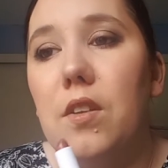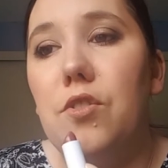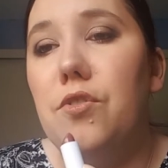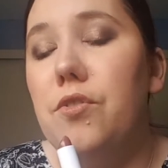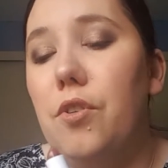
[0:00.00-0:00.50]

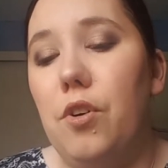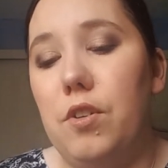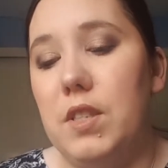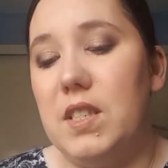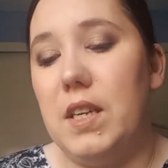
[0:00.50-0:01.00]

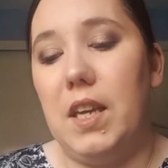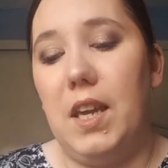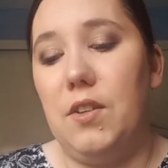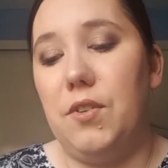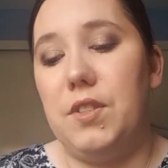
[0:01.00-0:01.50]
Not
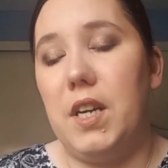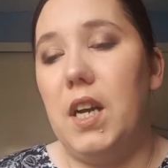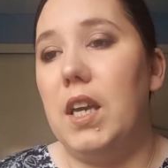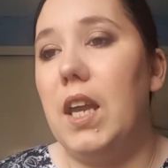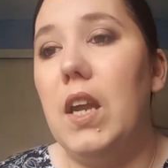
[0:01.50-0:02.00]
sticky, not
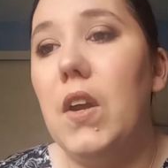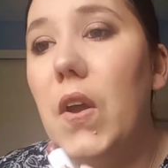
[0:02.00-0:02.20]
tacky.